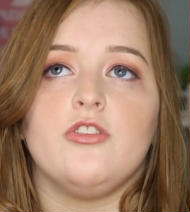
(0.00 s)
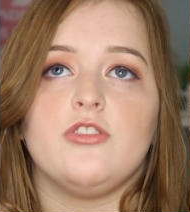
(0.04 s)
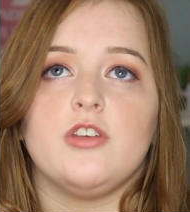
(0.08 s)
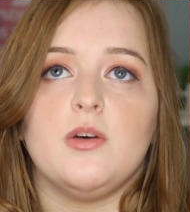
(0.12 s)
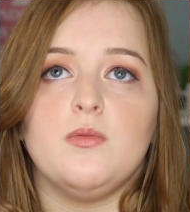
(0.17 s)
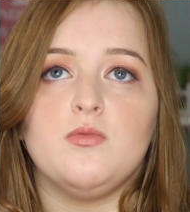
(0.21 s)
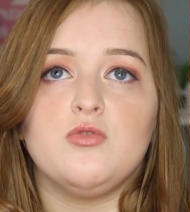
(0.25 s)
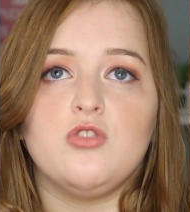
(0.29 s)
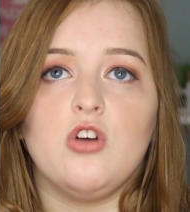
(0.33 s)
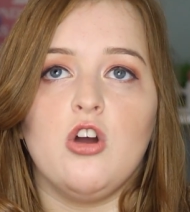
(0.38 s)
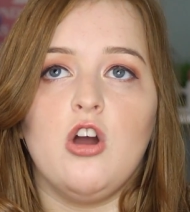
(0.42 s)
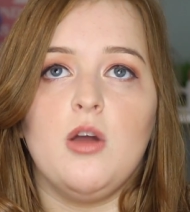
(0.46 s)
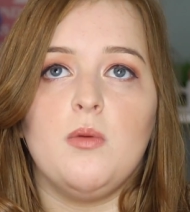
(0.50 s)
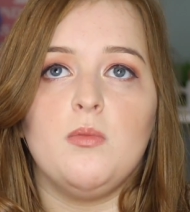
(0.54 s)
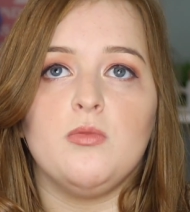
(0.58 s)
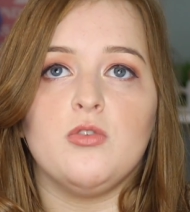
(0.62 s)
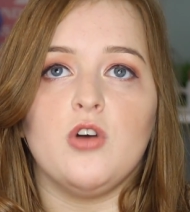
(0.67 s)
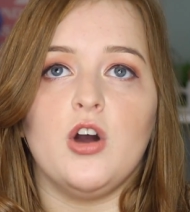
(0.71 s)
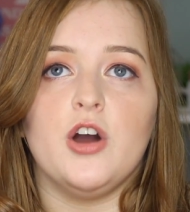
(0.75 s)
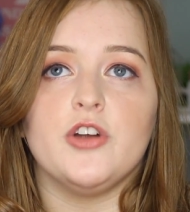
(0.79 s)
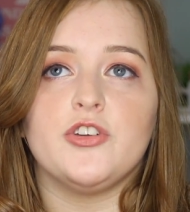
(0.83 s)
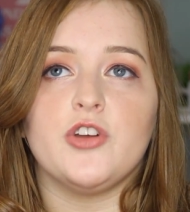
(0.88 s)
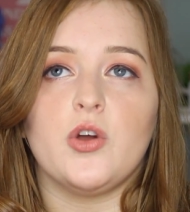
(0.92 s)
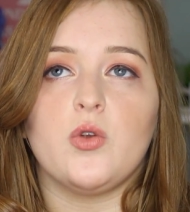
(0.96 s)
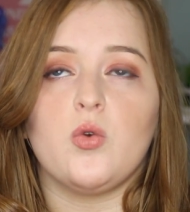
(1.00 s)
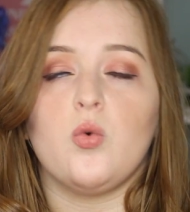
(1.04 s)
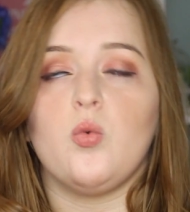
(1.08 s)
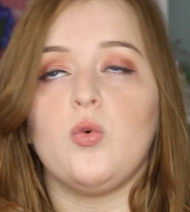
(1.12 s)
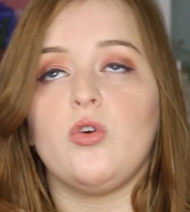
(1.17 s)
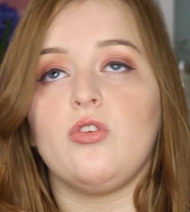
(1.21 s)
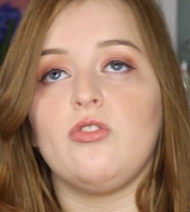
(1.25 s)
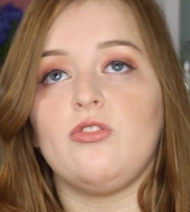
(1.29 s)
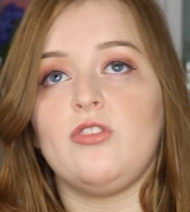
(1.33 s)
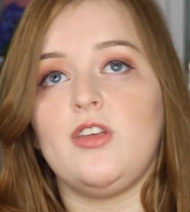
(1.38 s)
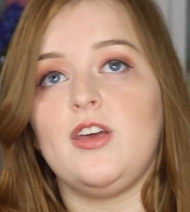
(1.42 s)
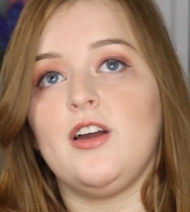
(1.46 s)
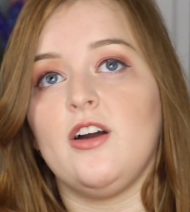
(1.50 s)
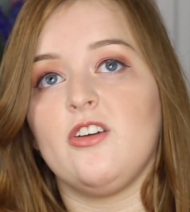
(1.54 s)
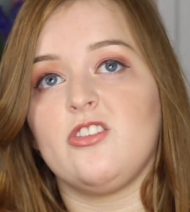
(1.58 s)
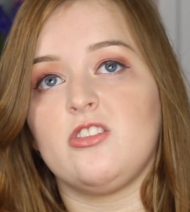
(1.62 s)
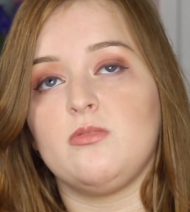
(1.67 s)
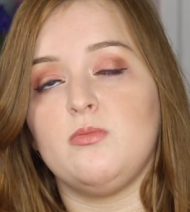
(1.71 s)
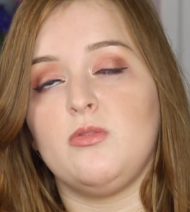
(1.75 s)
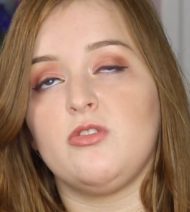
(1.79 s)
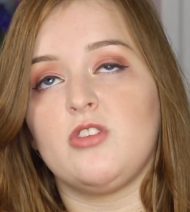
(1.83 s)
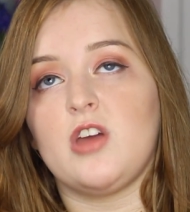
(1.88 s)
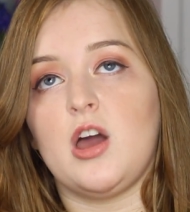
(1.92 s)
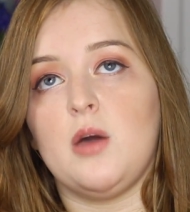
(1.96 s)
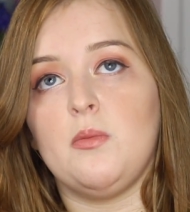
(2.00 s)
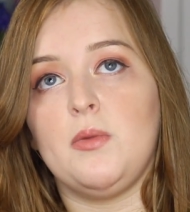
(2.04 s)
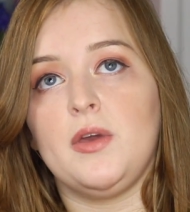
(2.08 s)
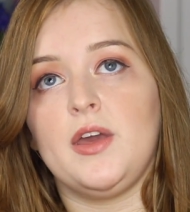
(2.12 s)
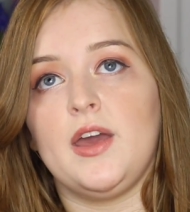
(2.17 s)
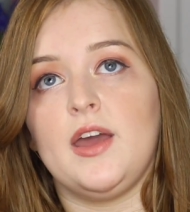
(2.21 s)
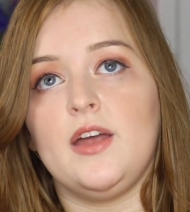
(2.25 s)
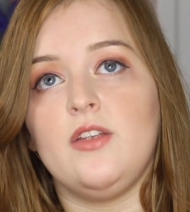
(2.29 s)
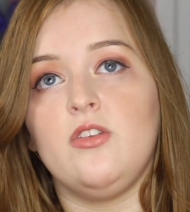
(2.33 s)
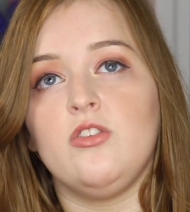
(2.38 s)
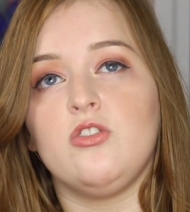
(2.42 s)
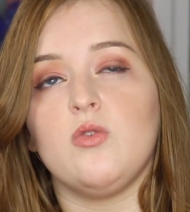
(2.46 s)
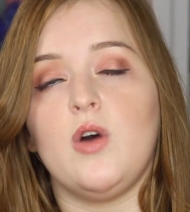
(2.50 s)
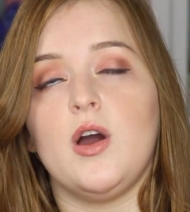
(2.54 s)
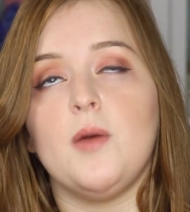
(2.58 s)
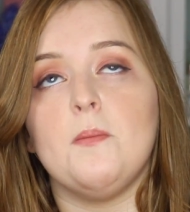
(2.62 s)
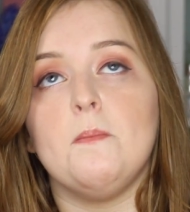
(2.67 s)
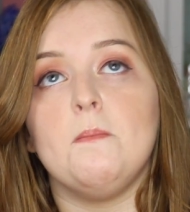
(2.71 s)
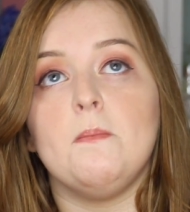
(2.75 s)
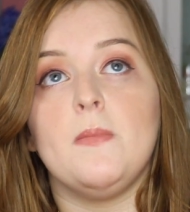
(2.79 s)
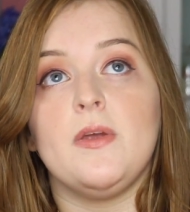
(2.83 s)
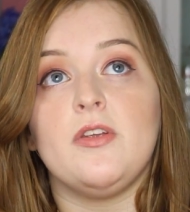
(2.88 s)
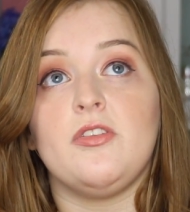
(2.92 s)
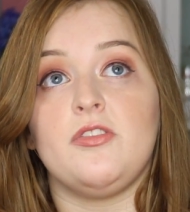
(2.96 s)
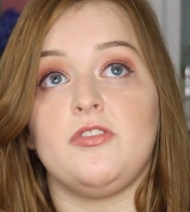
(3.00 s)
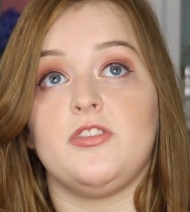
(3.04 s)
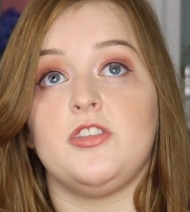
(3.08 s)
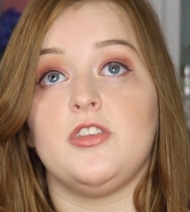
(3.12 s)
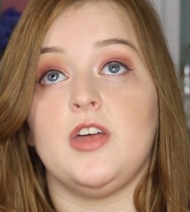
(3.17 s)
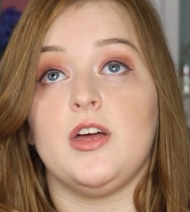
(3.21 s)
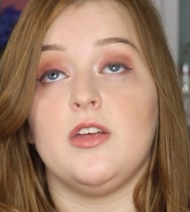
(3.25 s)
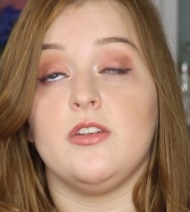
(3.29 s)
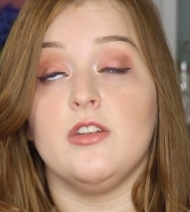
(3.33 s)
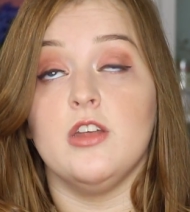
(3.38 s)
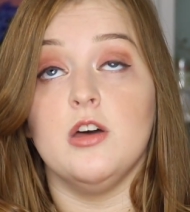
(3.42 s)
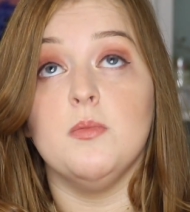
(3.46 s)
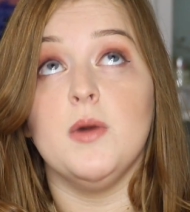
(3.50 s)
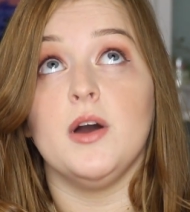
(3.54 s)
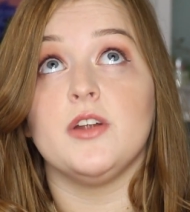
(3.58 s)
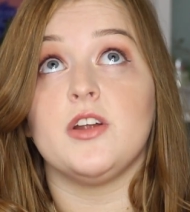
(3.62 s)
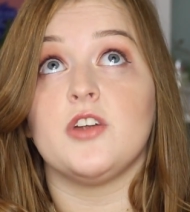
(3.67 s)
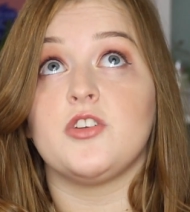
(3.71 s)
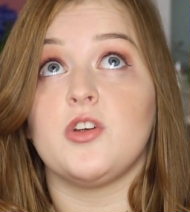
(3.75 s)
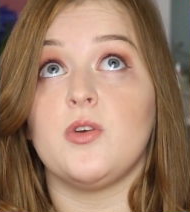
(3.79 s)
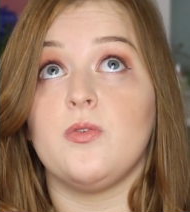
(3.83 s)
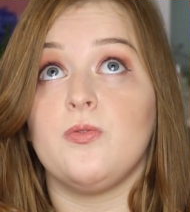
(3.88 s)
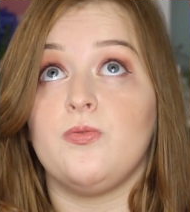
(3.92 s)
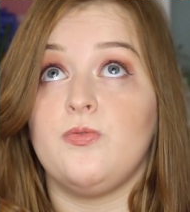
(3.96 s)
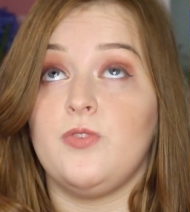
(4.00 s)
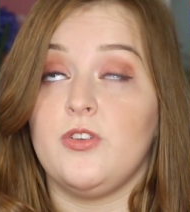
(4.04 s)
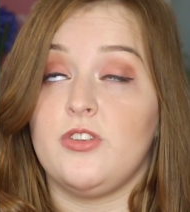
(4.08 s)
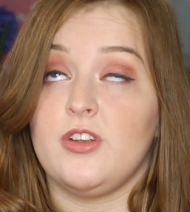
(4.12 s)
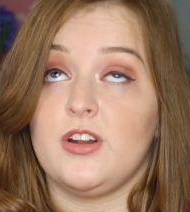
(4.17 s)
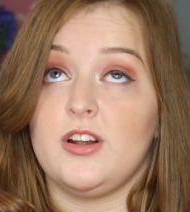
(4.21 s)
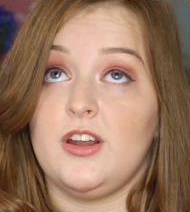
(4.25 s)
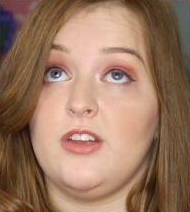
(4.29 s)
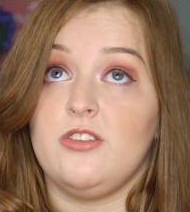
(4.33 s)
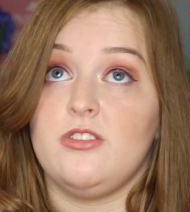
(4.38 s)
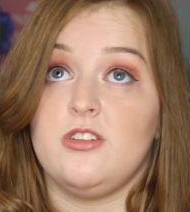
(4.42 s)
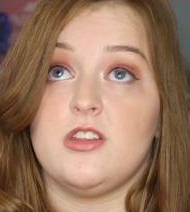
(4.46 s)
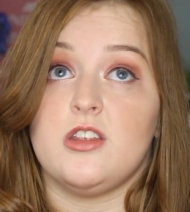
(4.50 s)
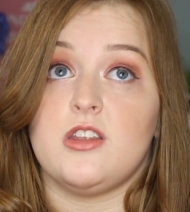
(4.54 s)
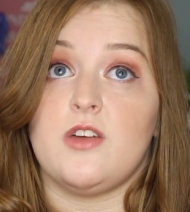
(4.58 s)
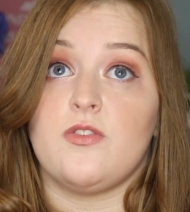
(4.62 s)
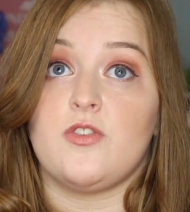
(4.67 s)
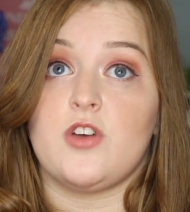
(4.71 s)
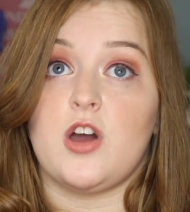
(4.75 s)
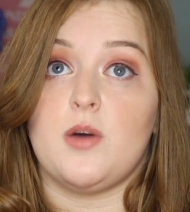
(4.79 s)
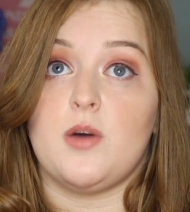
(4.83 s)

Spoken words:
Sometimes I don't always see customers coming in, so I miss them and I don't physically see that they've